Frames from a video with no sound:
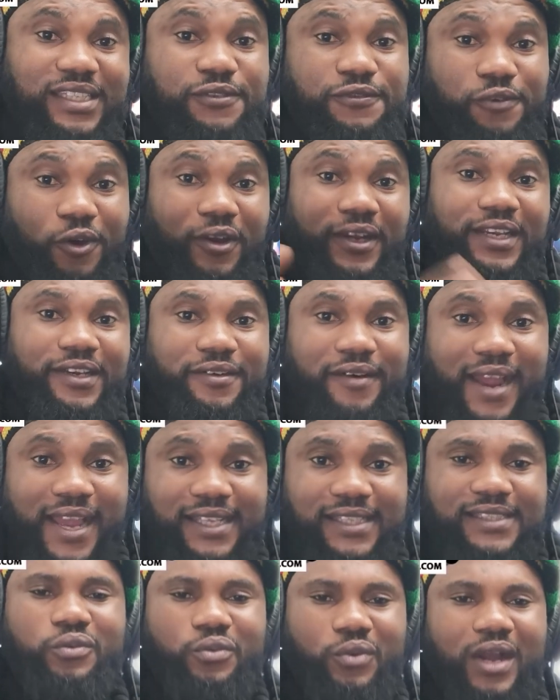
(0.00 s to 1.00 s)
it's funny,
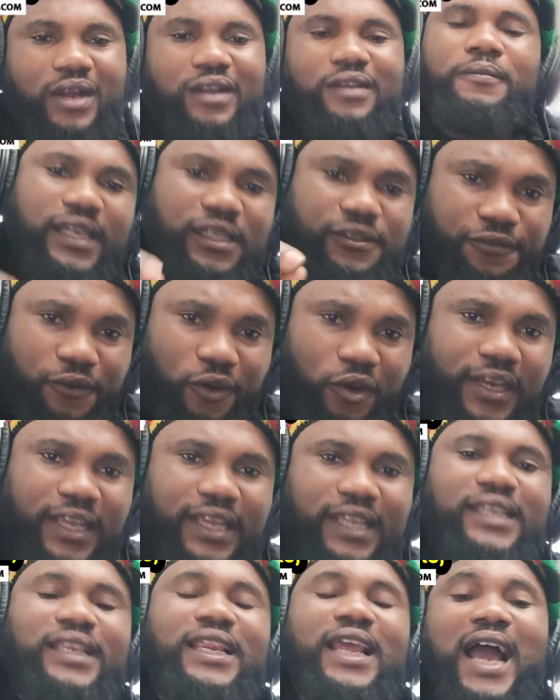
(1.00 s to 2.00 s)
right? Wow, it's
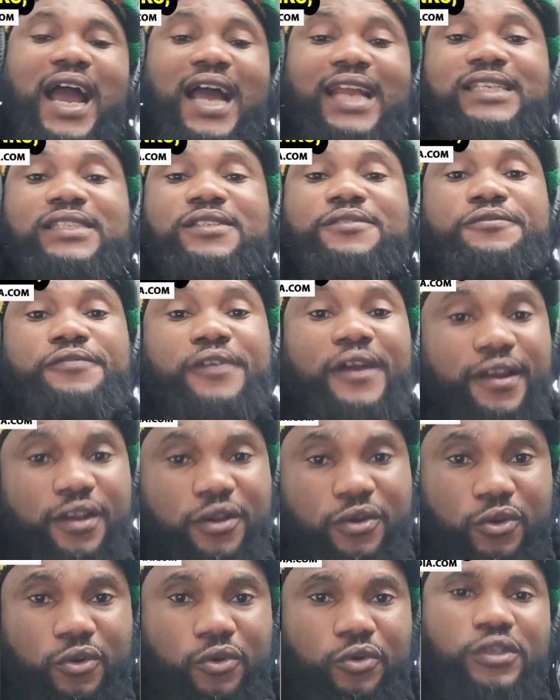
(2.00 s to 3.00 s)
funny and it's very
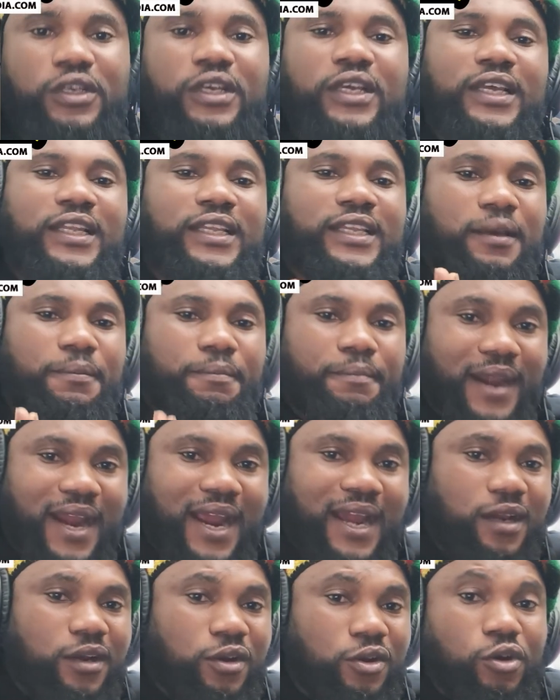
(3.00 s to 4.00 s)
good. The
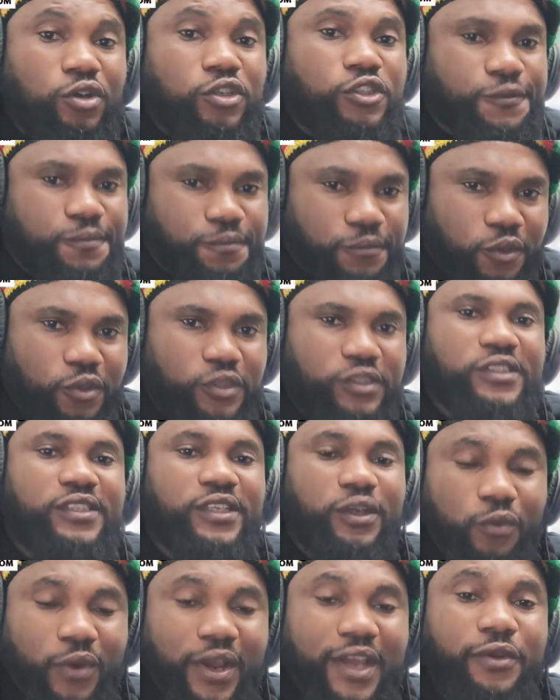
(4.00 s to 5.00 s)
prank goes smooth
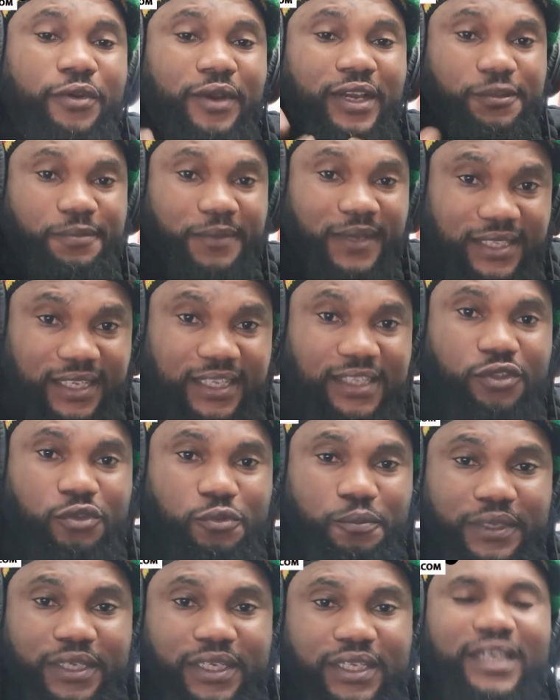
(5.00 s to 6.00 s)
the way you expected
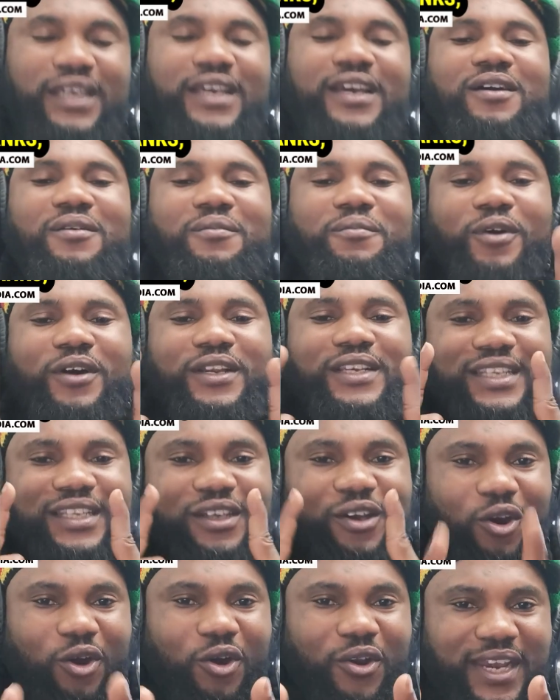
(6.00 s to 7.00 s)
to be, but
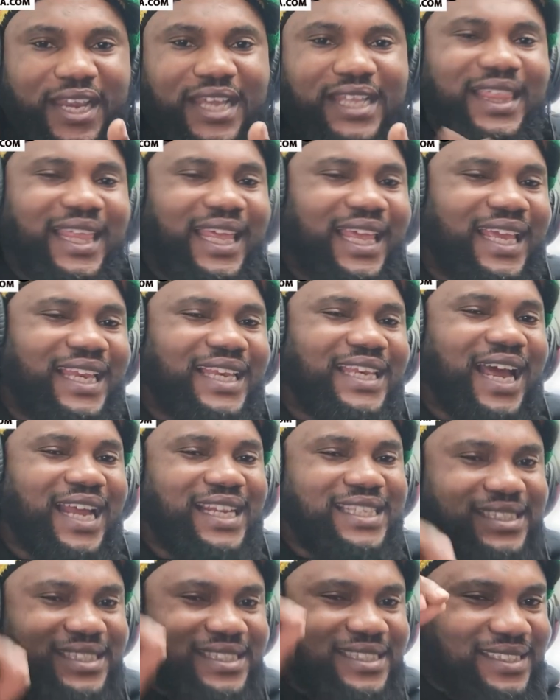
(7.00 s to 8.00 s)
the only thing
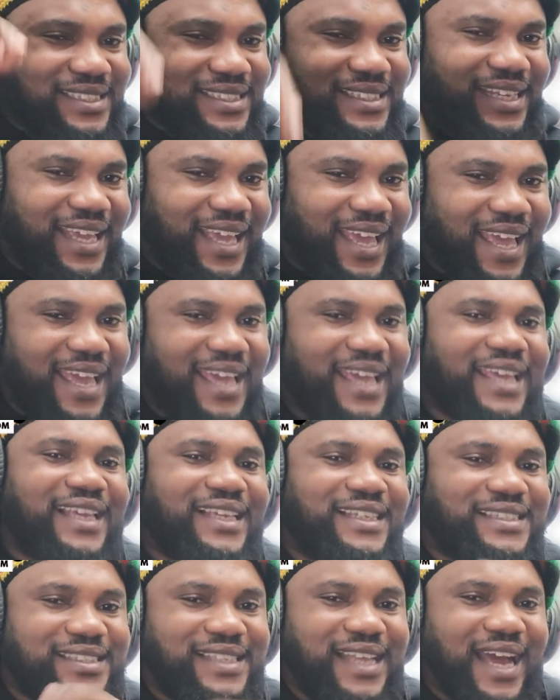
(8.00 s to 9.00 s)
that is there
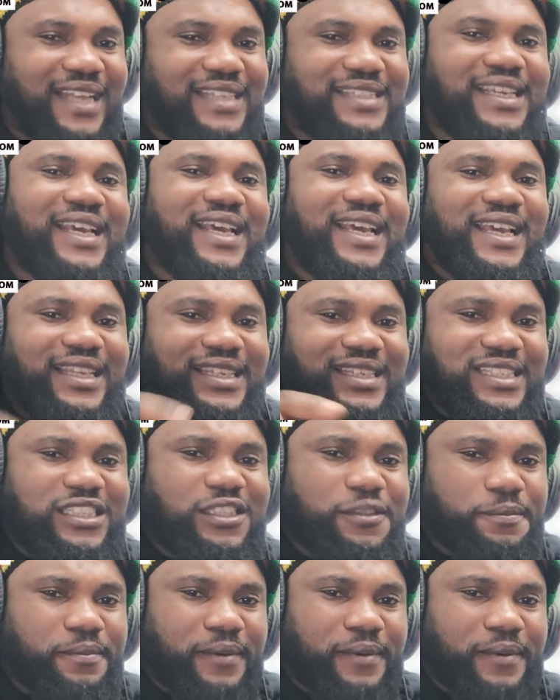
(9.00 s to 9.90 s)
is that this